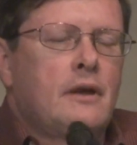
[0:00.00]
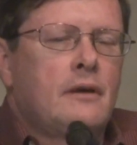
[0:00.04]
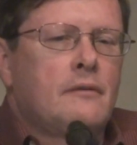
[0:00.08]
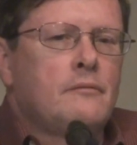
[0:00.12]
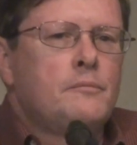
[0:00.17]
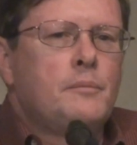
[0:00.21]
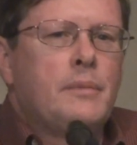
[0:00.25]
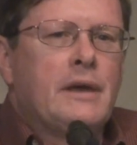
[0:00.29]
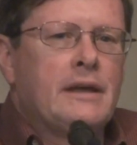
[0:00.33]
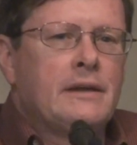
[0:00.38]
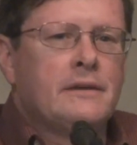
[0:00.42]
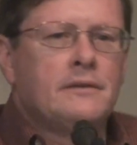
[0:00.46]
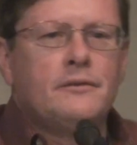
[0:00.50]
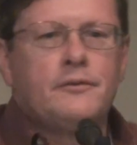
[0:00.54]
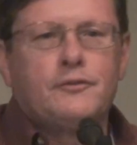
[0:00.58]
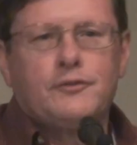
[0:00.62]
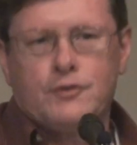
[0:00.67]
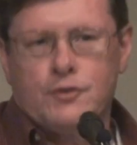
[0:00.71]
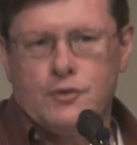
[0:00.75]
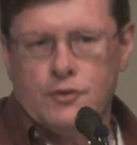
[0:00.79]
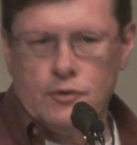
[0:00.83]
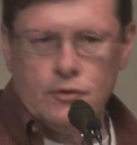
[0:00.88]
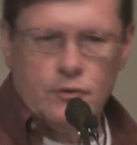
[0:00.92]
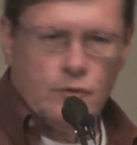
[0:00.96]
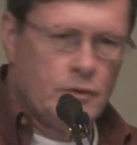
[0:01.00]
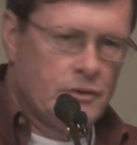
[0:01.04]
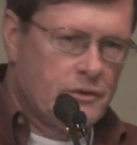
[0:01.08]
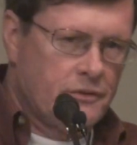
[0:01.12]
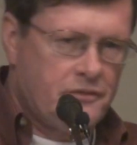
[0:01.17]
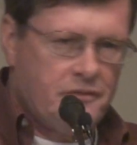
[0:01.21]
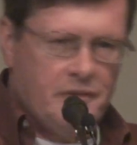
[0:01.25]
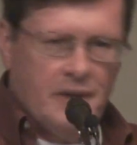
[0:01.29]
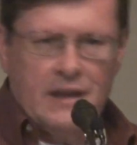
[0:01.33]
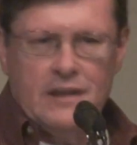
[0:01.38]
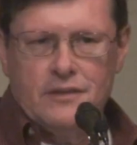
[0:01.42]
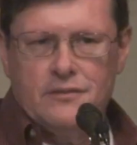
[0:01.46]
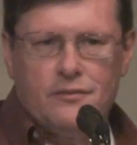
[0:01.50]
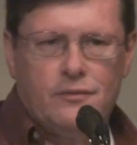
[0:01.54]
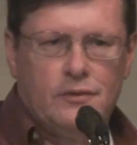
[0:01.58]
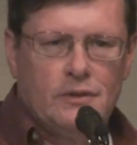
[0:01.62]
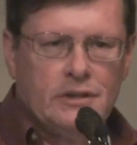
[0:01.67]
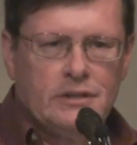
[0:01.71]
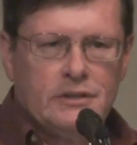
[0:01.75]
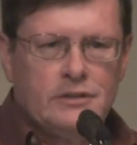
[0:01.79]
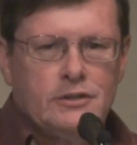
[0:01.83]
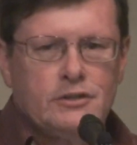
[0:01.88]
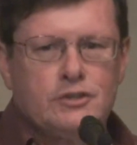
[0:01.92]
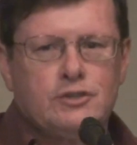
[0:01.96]
have been true and
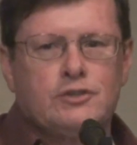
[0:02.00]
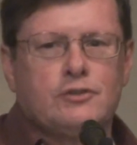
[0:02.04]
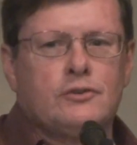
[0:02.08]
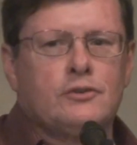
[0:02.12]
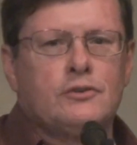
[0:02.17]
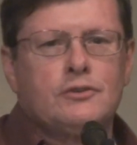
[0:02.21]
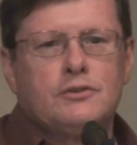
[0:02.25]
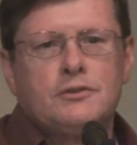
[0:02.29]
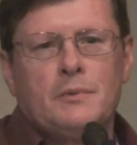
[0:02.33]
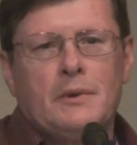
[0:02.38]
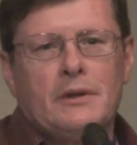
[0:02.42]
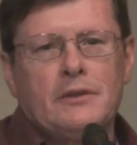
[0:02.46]
faithful in the church,